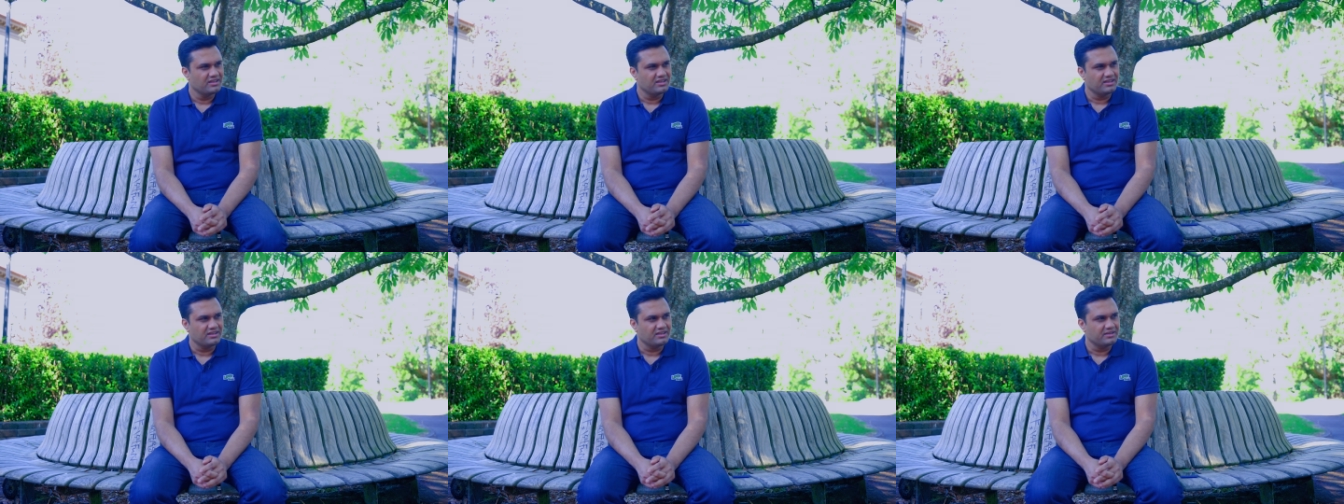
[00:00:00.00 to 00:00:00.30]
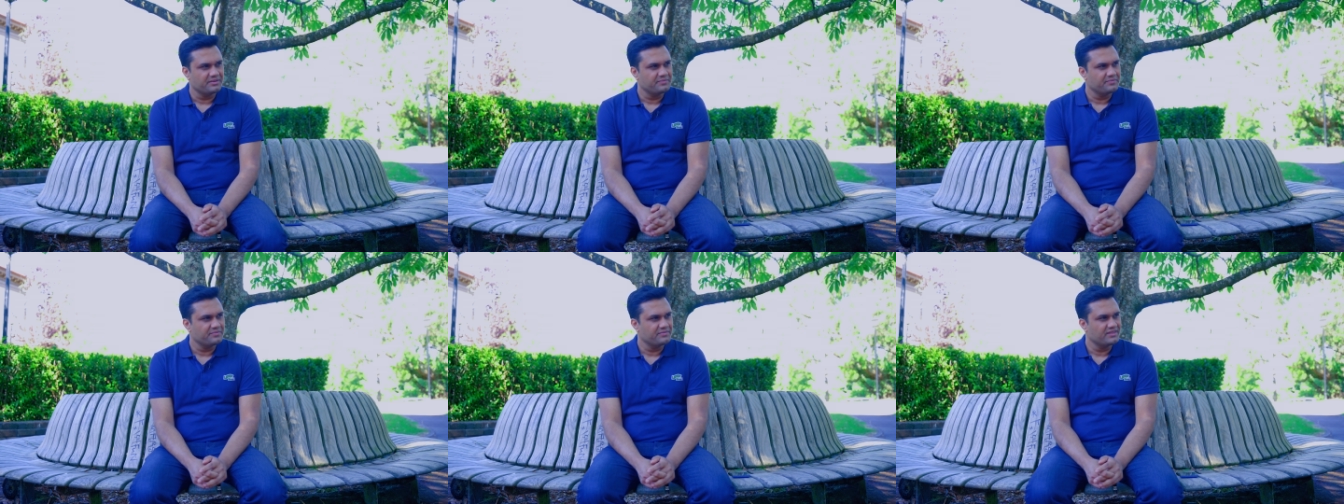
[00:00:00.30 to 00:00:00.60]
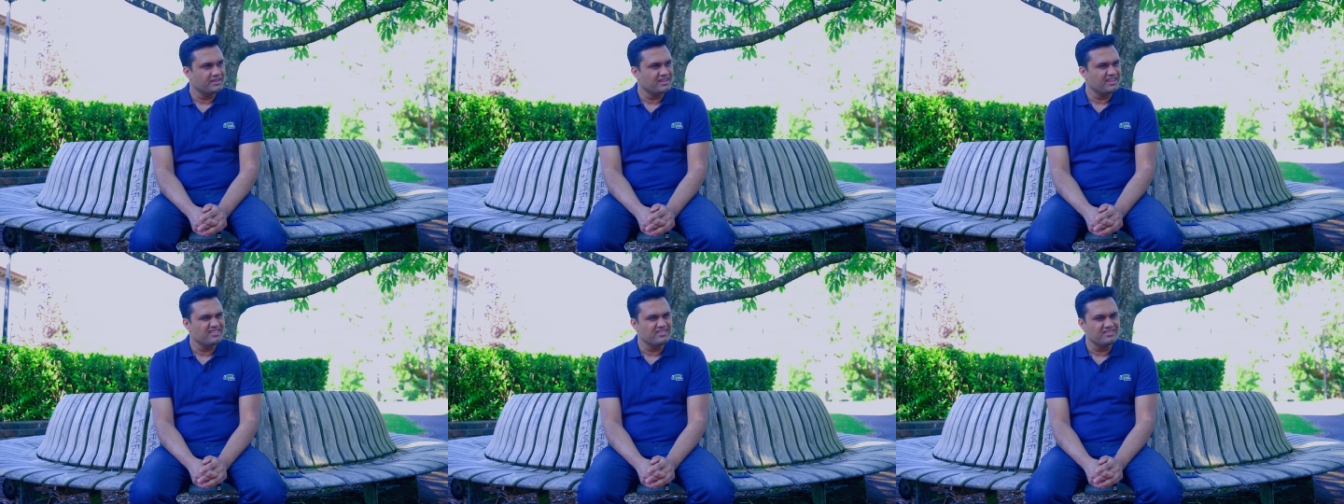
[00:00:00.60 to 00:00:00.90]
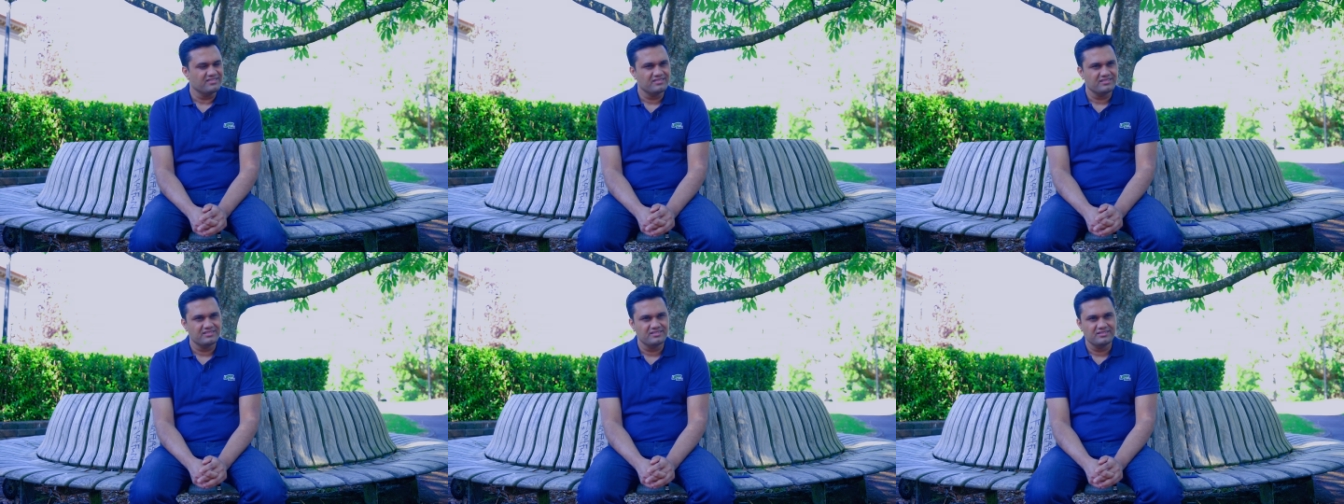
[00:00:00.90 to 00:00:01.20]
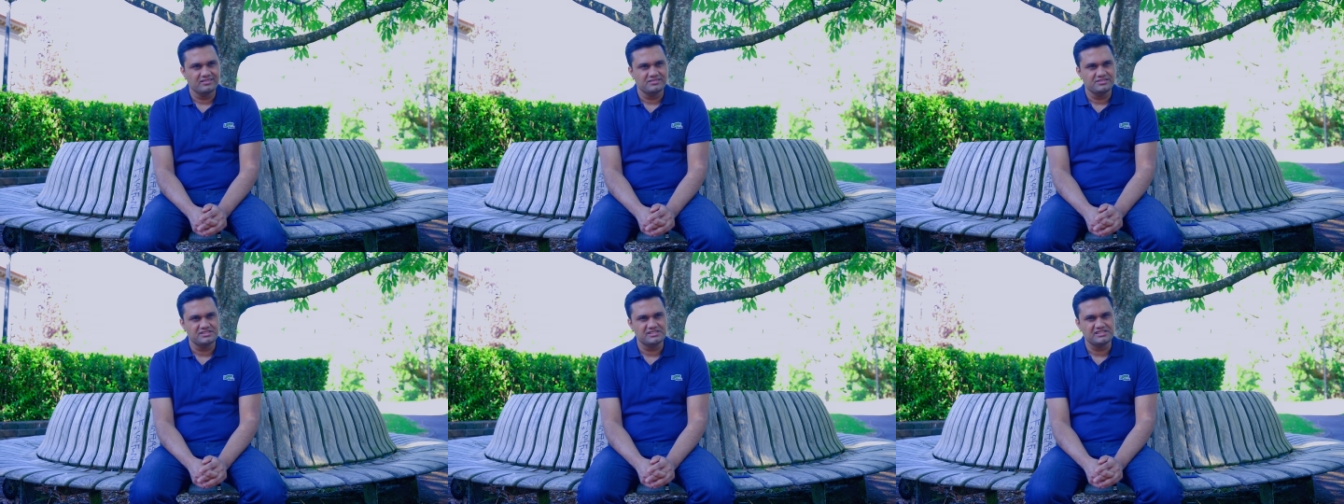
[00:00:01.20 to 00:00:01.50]
and
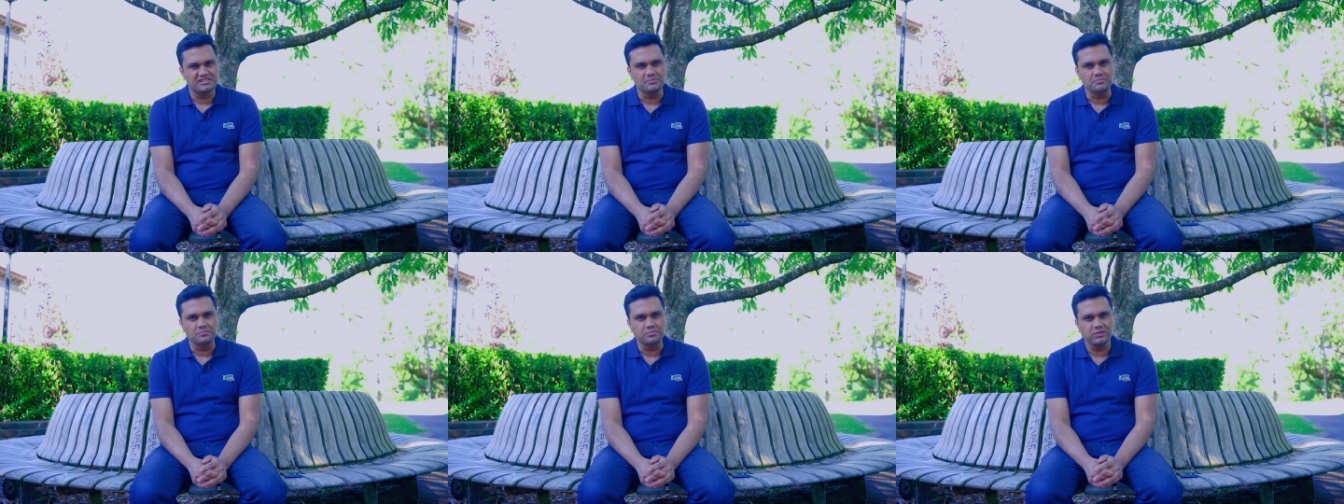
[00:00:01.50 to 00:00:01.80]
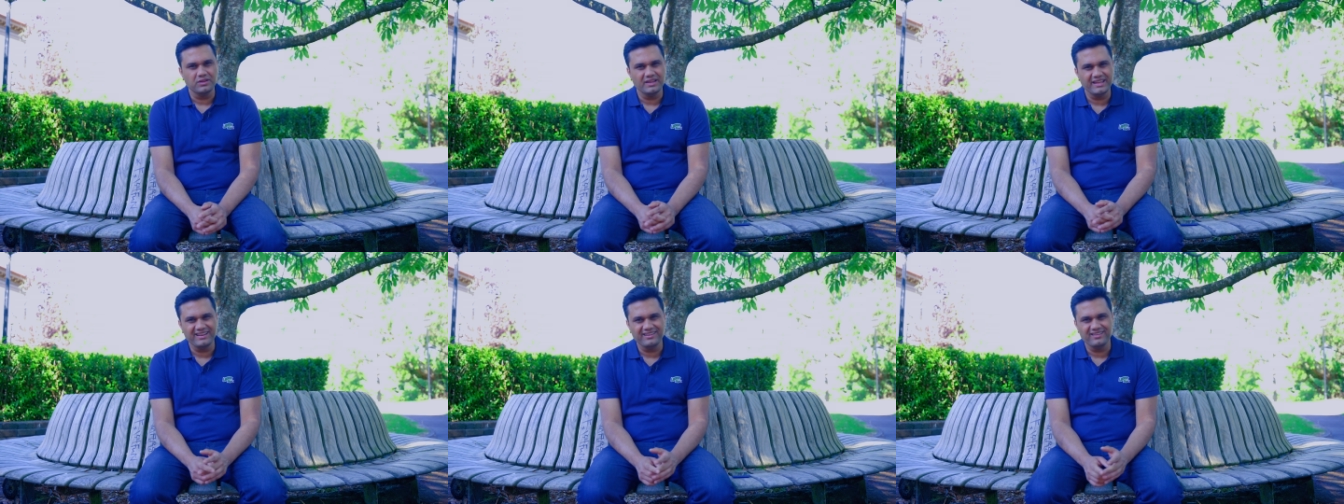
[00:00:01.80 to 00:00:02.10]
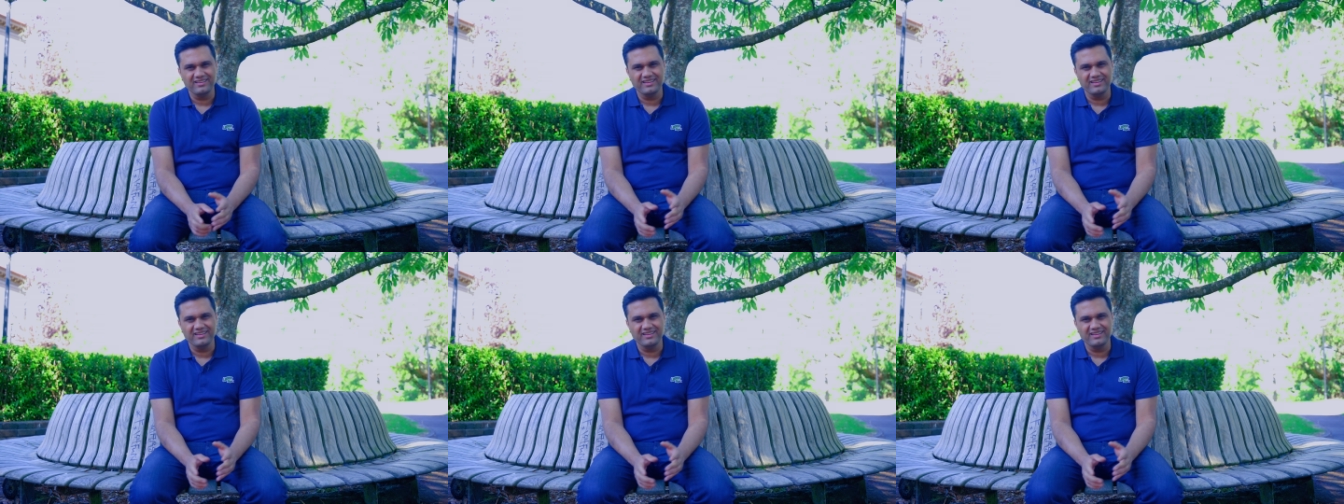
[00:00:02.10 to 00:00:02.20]
just complete